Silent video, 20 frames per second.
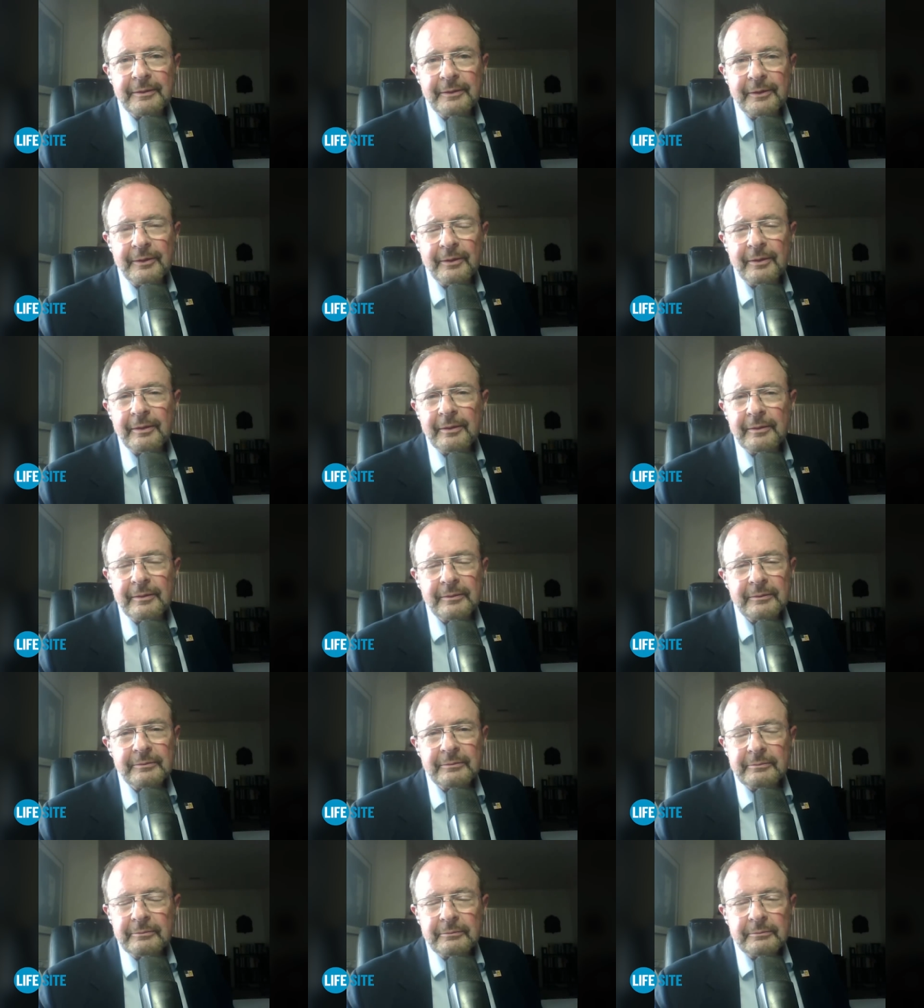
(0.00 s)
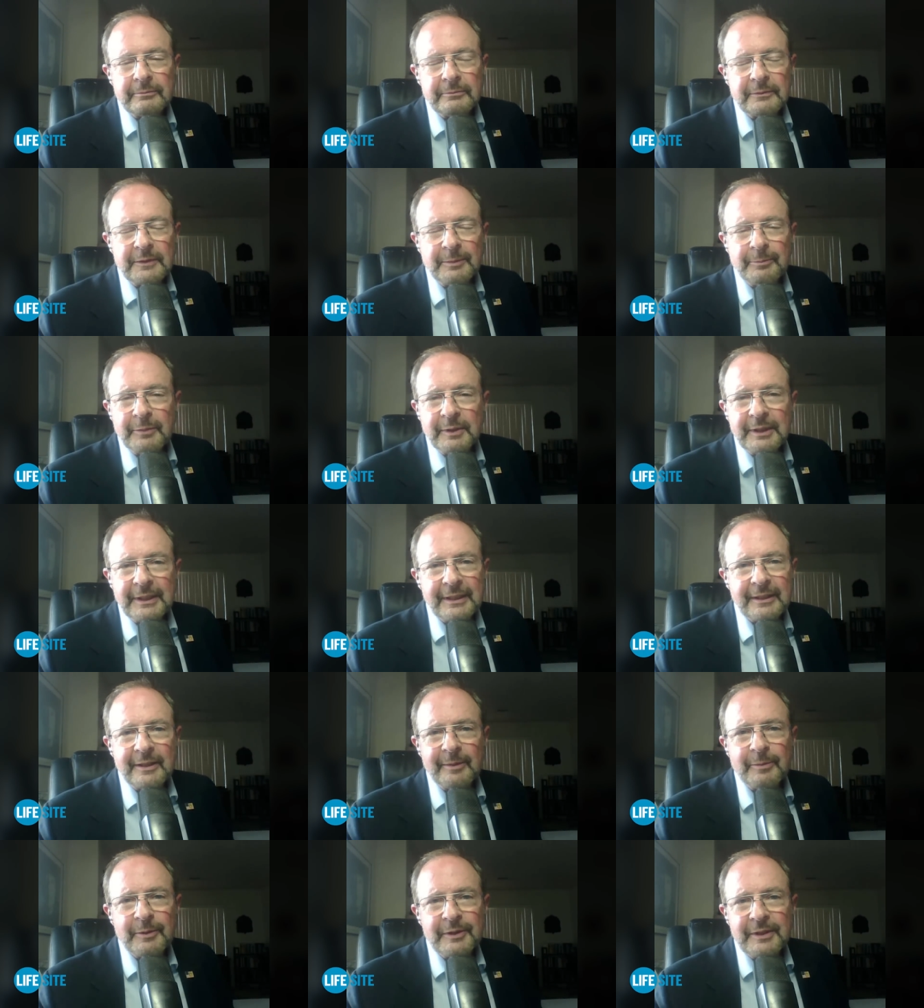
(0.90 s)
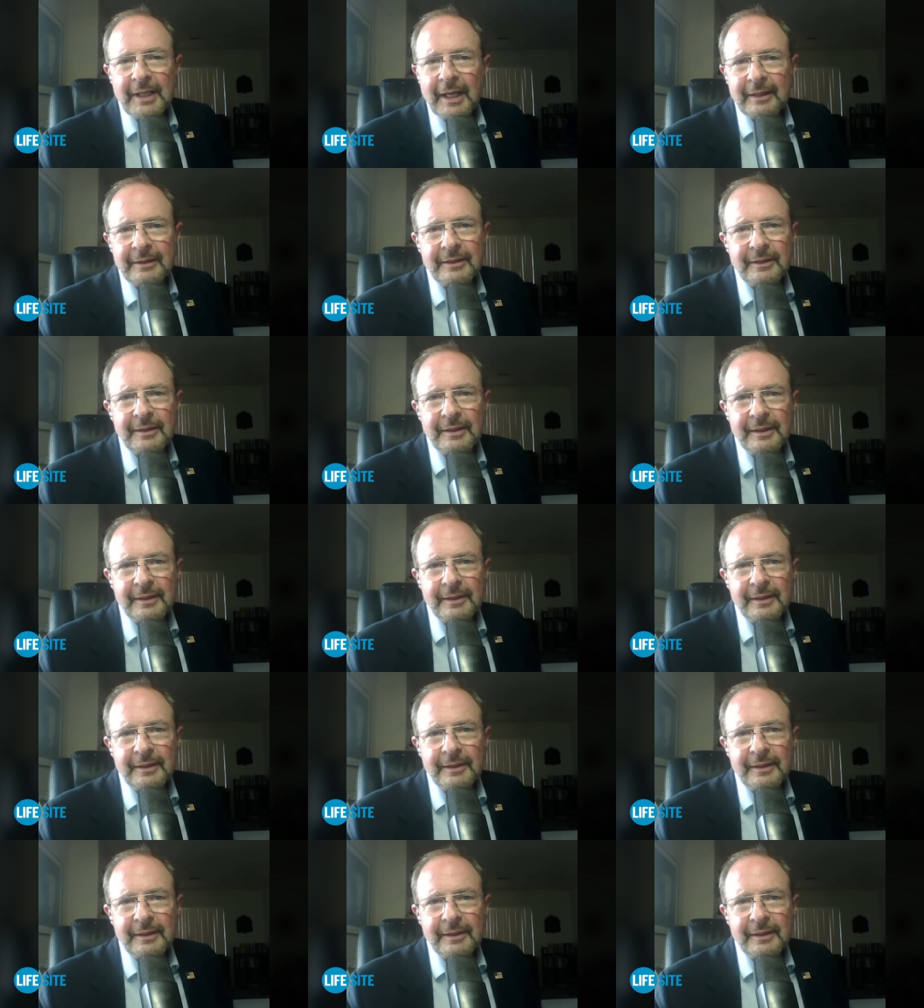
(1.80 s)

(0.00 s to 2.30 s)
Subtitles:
you're completely protected.